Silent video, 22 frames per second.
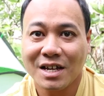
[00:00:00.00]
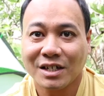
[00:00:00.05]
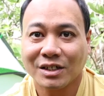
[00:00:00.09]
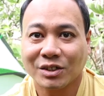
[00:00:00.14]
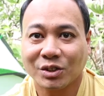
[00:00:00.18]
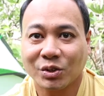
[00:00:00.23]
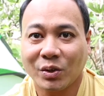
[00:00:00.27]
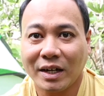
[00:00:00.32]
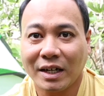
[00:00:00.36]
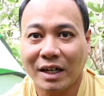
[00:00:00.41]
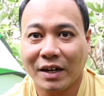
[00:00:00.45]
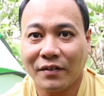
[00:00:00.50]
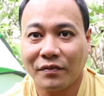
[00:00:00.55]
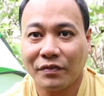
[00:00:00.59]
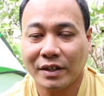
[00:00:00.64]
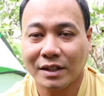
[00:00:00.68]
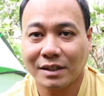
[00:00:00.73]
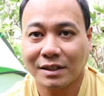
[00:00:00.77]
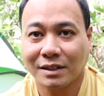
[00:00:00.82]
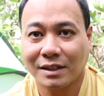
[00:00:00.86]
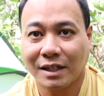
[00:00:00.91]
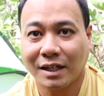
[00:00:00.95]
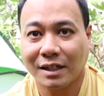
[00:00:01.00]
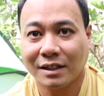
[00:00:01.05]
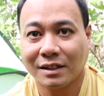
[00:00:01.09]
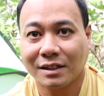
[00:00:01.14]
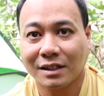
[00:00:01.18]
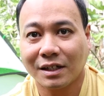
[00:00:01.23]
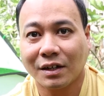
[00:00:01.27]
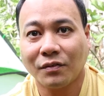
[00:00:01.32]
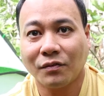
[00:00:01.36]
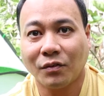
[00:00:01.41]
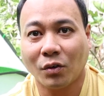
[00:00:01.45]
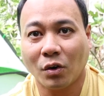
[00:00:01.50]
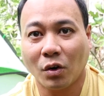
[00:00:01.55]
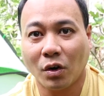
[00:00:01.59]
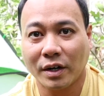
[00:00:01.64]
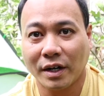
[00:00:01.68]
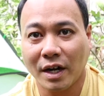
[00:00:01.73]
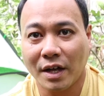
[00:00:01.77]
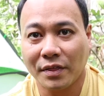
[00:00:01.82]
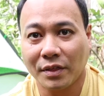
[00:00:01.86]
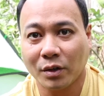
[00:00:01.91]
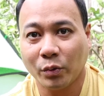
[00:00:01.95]
so I left this tent for
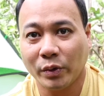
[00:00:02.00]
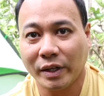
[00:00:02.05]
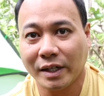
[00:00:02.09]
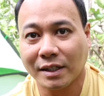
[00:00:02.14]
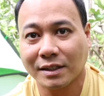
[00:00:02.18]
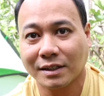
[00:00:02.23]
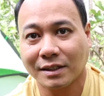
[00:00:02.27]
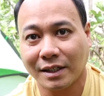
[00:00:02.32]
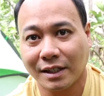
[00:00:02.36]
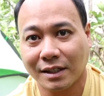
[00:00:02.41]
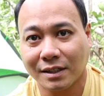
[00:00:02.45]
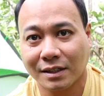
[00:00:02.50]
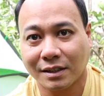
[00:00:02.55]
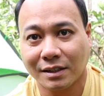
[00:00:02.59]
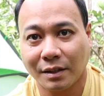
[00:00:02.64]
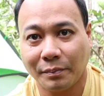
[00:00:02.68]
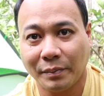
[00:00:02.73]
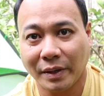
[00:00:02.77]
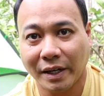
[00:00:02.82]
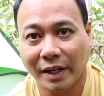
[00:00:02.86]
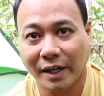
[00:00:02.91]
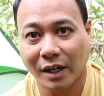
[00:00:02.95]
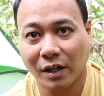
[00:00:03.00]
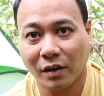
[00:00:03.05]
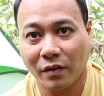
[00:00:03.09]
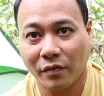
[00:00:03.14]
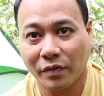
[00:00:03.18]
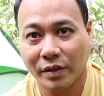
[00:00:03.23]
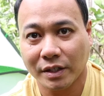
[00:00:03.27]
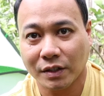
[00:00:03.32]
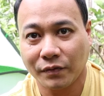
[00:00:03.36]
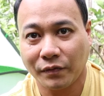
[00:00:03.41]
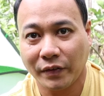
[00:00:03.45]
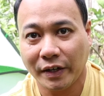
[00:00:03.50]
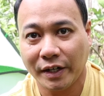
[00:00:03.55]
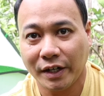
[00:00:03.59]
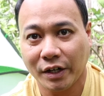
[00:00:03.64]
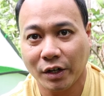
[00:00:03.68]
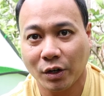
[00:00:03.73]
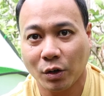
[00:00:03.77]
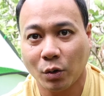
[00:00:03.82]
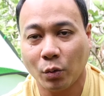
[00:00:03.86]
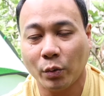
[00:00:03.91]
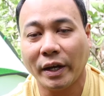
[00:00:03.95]
another week since the beginning of this
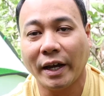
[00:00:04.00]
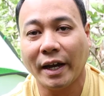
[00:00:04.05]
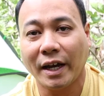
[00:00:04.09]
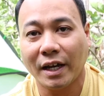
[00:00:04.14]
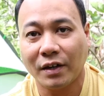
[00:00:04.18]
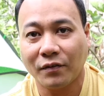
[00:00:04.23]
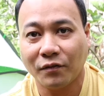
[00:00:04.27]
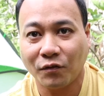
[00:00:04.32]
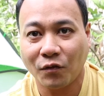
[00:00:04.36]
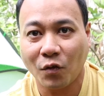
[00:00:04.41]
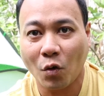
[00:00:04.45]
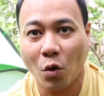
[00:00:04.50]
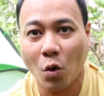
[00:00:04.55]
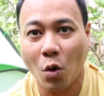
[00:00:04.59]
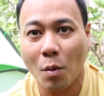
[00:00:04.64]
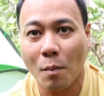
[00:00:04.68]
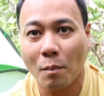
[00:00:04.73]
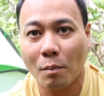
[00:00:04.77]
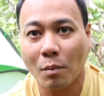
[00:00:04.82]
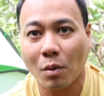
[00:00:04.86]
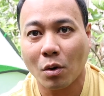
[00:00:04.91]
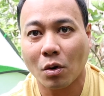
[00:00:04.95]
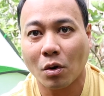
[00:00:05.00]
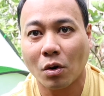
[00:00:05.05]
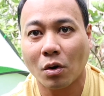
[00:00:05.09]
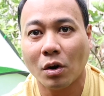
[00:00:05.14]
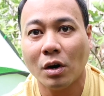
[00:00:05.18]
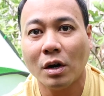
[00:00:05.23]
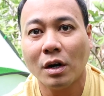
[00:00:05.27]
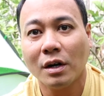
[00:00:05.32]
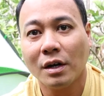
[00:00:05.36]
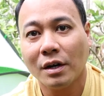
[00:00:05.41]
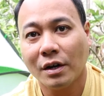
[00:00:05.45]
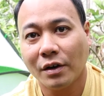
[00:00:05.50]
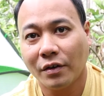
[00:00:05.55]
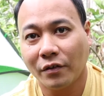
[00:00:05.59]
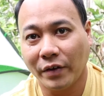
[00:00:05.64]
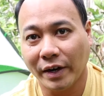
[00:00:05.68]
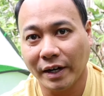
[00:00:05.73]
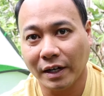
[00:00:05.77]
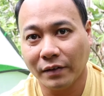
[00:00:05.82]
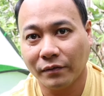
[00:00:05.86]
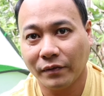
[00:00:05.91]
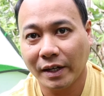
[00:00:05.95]
video. We had 4 more
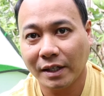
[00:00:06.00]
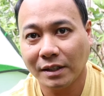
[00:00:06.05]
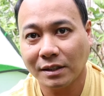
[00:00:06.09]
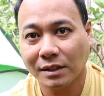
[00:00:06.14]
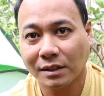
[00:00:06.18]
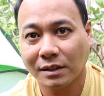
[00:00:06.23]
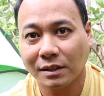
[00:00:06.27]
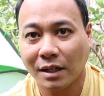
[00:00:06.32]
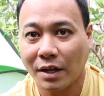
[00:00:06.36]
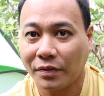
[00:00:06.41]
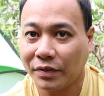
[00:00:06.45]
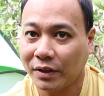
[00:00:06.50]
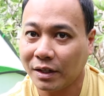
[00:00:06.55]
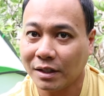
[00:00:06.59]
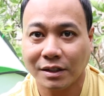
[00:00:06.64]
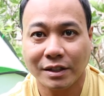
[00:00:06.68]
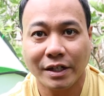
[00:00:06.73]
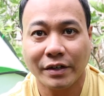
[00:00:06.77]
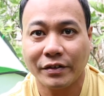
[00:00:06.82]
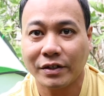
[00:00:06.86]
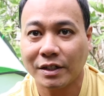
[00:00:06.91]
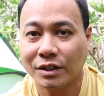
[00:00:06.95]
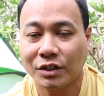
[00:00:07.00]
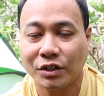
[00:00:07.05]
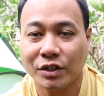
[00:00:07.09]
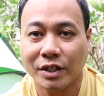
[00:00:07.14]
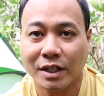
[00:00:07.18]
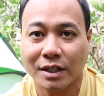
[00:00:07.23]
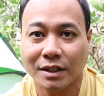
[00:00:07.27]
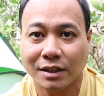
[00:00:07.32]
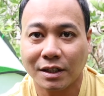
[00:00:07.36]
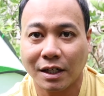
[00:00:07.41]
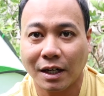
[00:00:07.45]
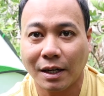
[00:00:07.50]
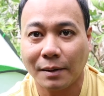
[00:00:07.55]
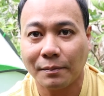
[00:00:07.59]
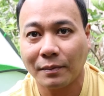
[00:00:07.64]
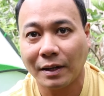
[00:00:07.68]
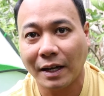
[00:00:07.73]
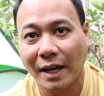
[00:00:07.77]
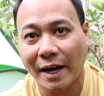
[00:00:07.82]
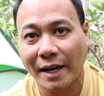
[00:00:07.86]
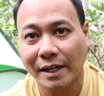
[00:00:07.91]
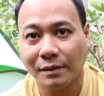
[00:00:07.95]
rain events, nothing serious, just
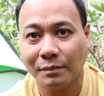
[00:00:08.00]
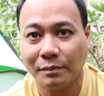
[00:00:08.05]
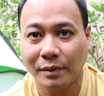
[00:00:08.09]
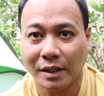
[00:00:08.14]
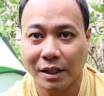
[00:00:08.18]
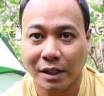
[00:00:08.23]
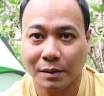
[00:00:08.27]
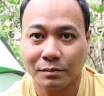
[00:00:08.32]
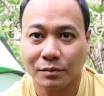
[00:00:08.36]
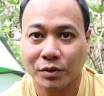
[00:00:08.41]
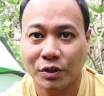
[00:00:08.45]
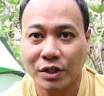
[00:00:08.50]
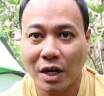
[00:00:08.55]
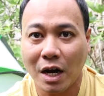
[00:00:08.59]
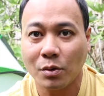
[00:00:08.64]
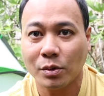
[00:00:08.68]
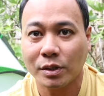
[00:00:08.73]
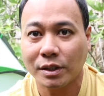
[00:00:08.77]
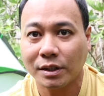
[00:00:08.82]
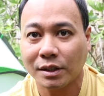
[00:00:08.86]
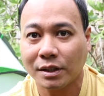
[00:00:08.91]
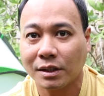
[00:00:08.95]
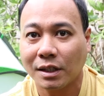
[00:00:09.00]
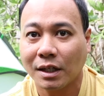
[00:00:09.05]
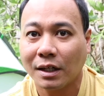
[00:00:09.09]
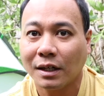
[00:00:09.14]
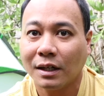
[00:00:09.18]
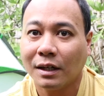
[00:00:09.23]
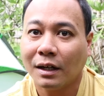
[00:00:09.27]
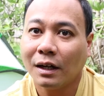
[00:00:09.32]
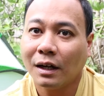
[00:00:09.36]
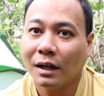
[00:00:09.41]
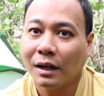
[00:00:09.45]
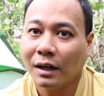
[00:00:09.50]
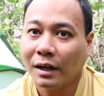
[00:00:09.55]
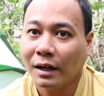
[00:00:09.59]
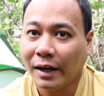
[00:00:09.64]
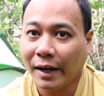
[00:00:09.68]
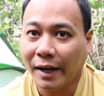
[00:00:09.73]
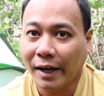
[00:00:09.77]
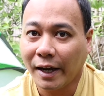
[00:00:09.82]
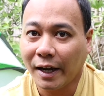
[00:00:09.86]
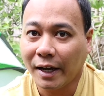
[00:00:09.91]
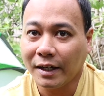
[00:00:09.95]
light medium showers,
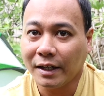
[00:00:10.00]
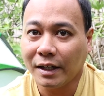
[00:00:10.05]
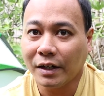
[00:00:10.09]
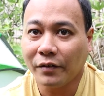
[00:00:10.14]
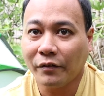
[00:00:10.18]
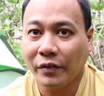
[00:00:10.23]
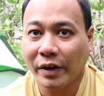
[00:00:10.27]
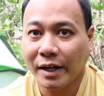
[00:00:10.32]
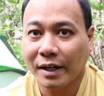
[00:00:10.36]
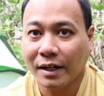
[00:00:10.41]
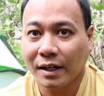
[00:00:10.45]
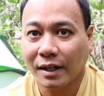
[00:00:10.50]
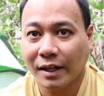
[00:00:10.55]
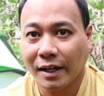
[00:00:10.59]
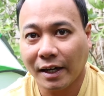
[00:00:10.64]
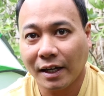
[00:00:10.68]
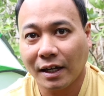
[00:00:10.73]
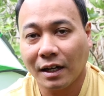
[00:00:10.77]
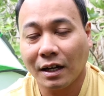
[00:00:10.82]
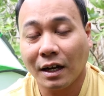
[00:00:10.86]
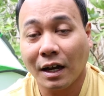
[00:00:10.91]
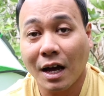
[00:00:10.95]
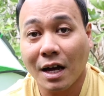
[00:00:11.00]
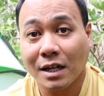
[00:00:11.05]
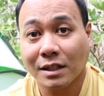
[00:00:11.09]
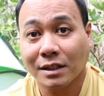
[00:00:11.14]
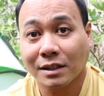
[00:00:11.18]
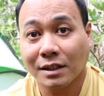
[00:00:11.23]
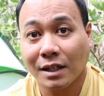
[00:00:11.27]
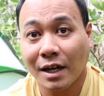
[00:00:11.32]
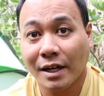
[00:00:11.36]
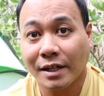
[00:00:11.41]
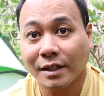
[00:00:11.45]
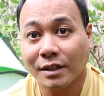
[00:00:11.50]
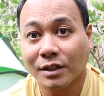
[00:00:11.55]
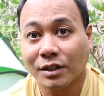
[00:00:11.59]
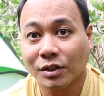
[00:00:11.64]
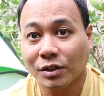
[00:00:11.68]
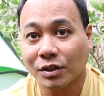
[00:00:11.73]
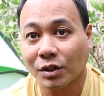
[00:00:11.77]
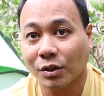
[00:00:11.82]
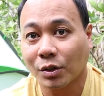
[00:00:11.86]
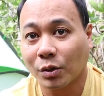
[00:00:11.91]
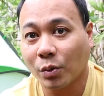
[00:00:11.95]
and it rained again last night,
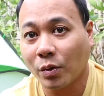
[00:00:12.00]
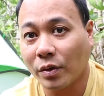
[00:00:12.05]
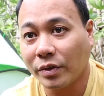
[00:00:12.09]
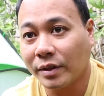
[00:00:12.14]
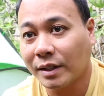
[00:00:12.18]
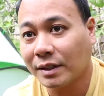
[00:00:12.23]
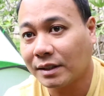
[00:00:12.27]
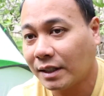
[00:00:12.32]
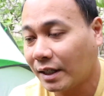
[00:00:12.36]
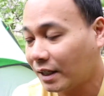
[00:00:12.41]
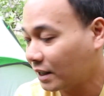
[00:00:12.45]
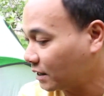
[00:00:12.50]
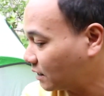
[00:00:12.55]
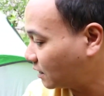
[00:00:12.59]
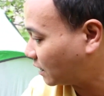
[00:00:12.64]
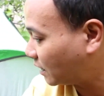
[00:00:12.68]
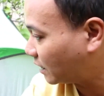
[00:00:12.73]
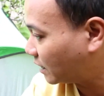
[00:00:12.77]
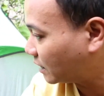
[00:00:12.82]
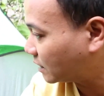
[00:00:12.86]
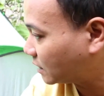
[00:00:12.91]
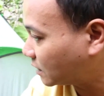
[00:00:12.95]
so the tent is